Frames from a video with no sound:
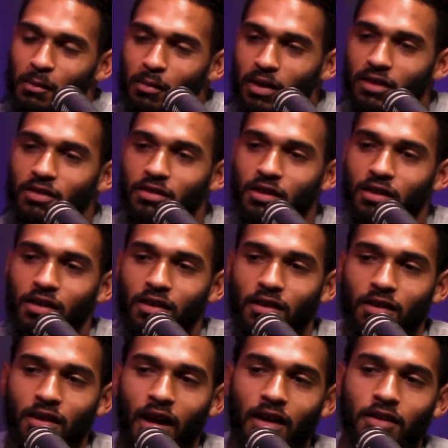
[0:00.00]
best thing
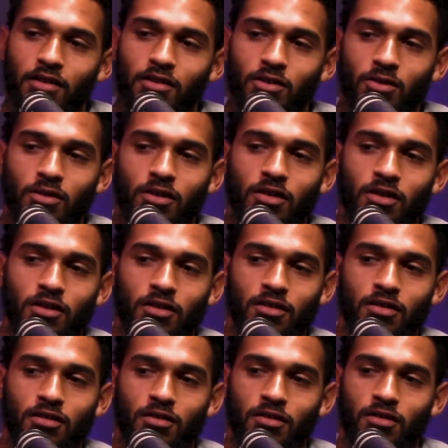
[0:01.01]
I could do
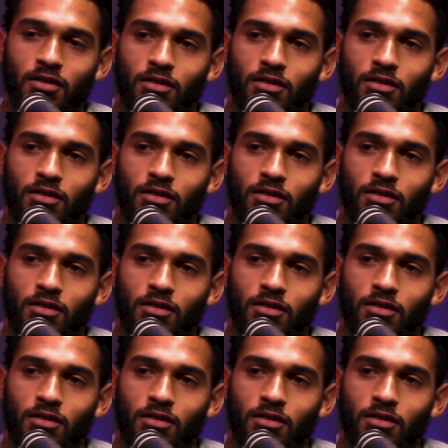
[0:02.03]
because